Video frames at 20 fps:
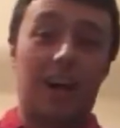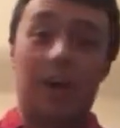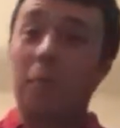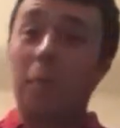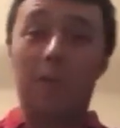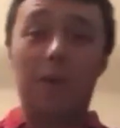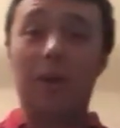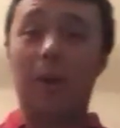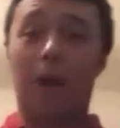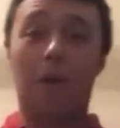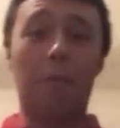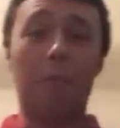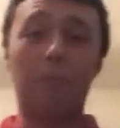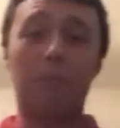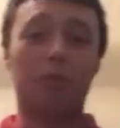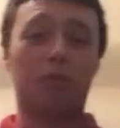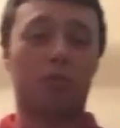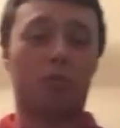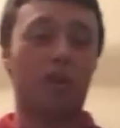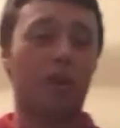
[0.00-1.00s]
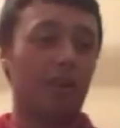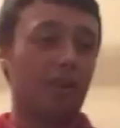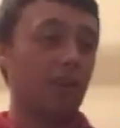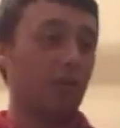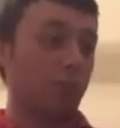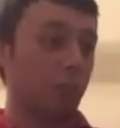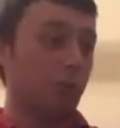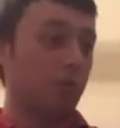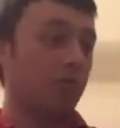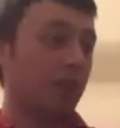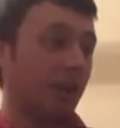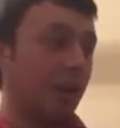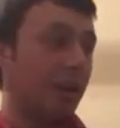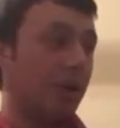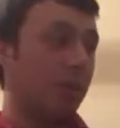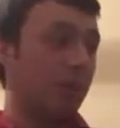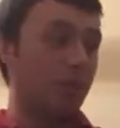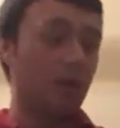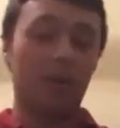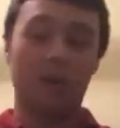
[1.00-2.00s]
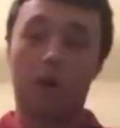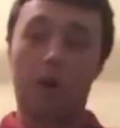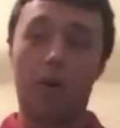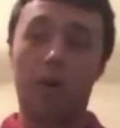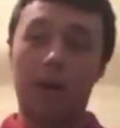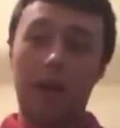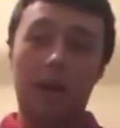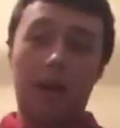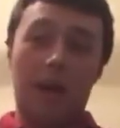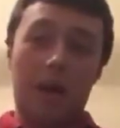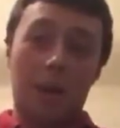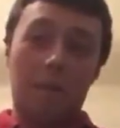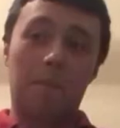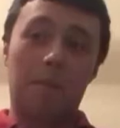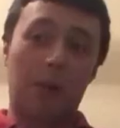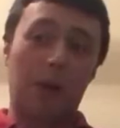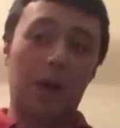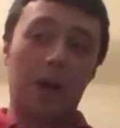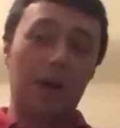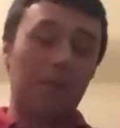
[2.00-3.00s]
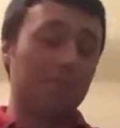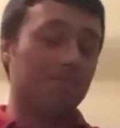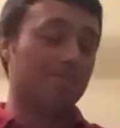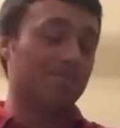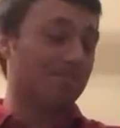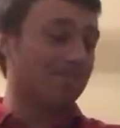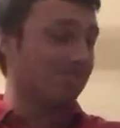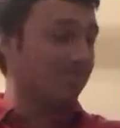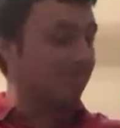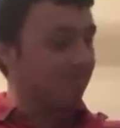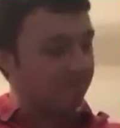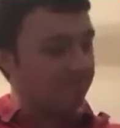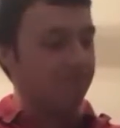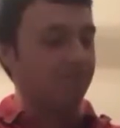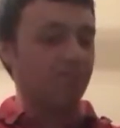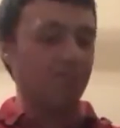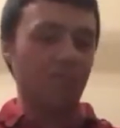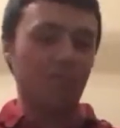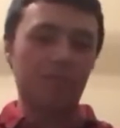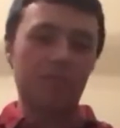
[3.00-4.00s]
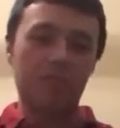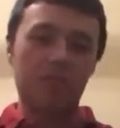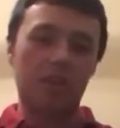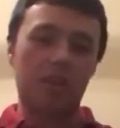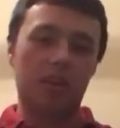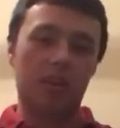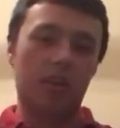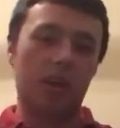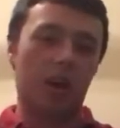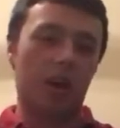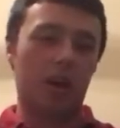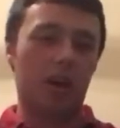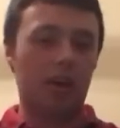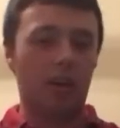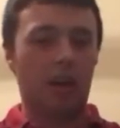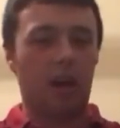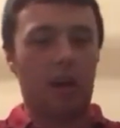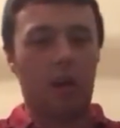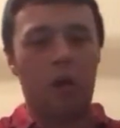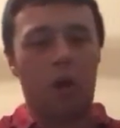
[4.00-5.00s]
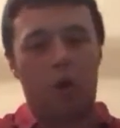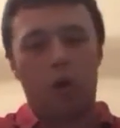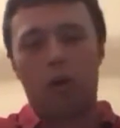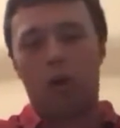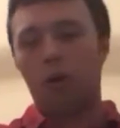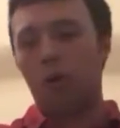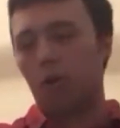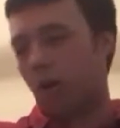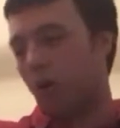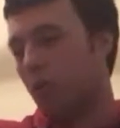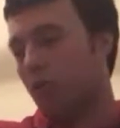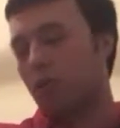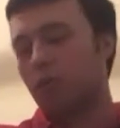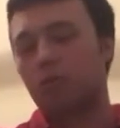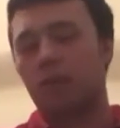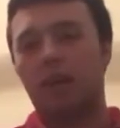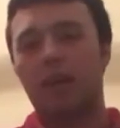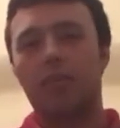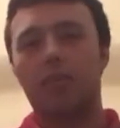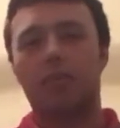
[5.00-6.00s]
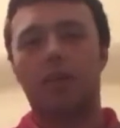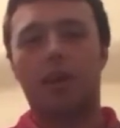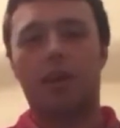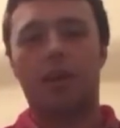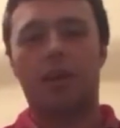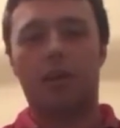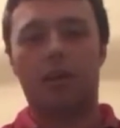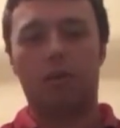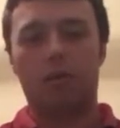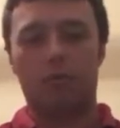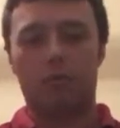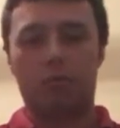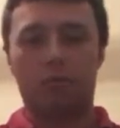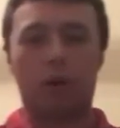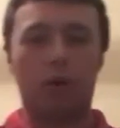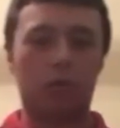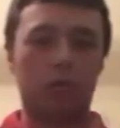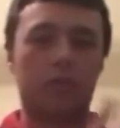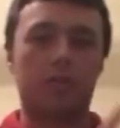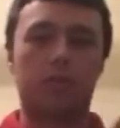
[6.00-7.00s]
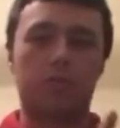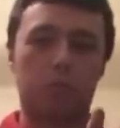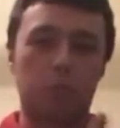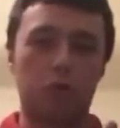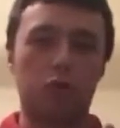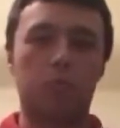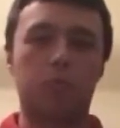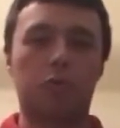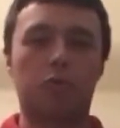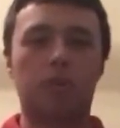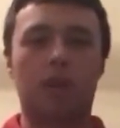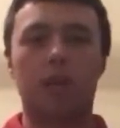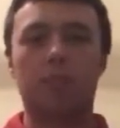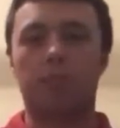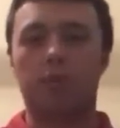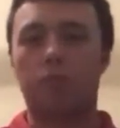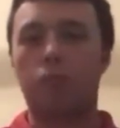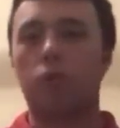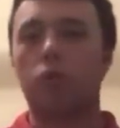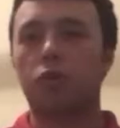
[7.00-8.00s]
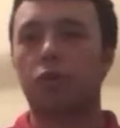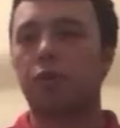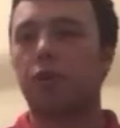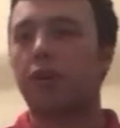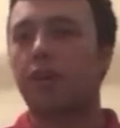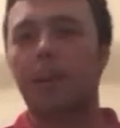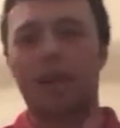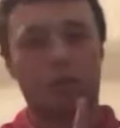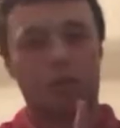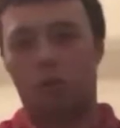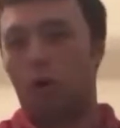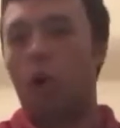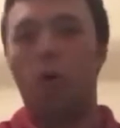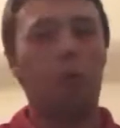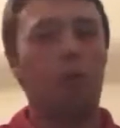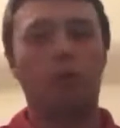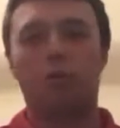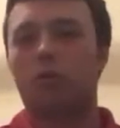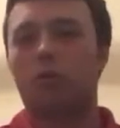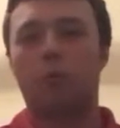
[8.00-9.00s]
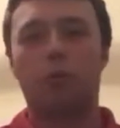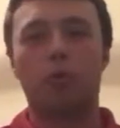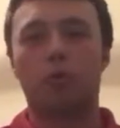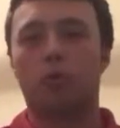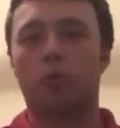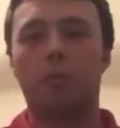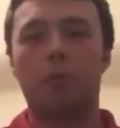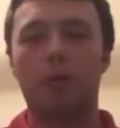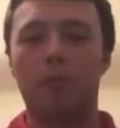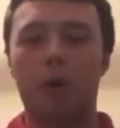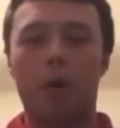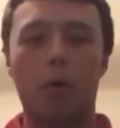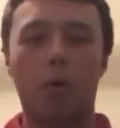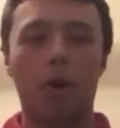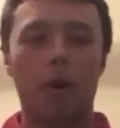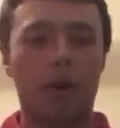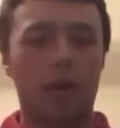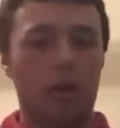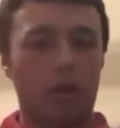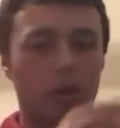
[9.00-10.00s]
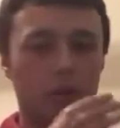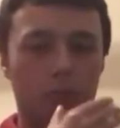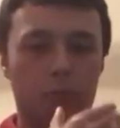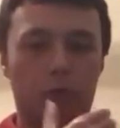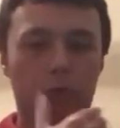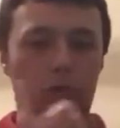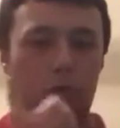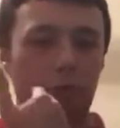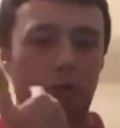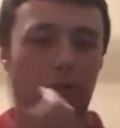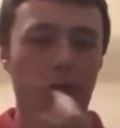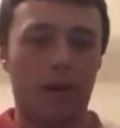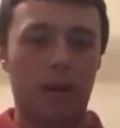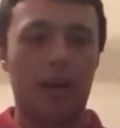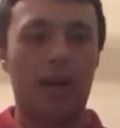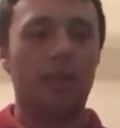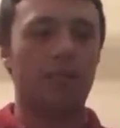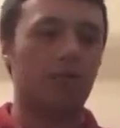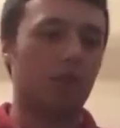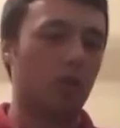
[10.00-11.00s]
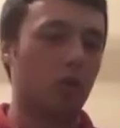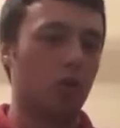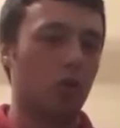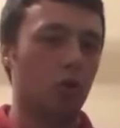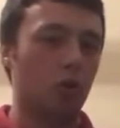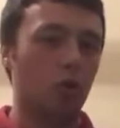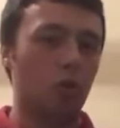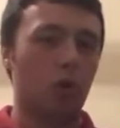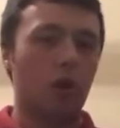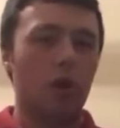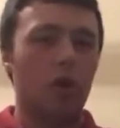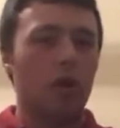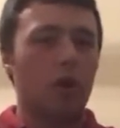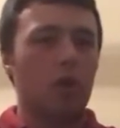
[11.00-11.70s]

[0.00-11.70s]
I would be, I would be straight. This was kind of pretty hot, but um, no, I, I, I understand throughout the multiple times I've watched it, that's not what it's supposed to be about. It's supposed to be relaxing you.